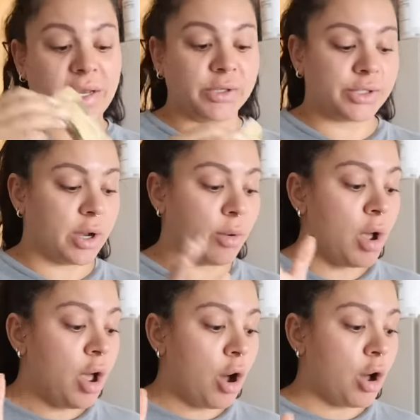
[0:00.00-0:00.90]
So
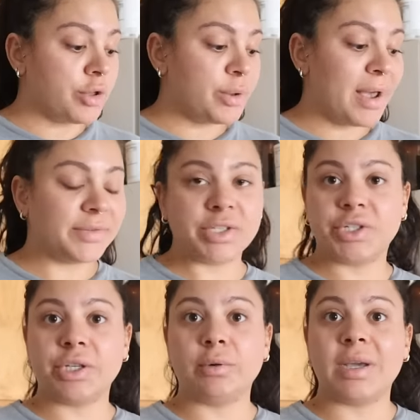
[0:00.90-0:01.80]
all you have to
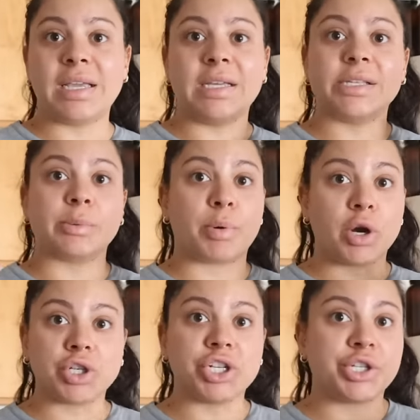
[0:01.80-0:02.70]
do is
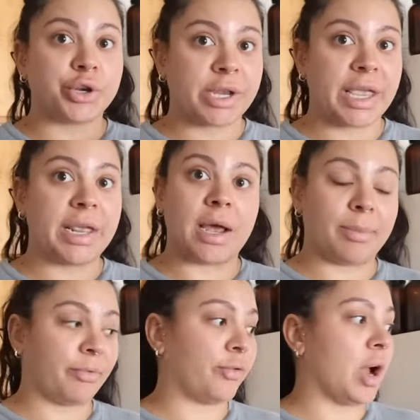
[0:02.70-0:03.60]
purchase your kit
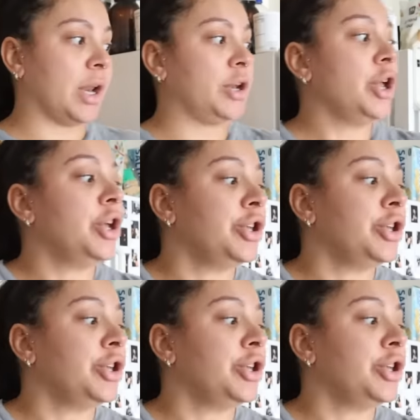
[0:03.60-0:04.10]
up front.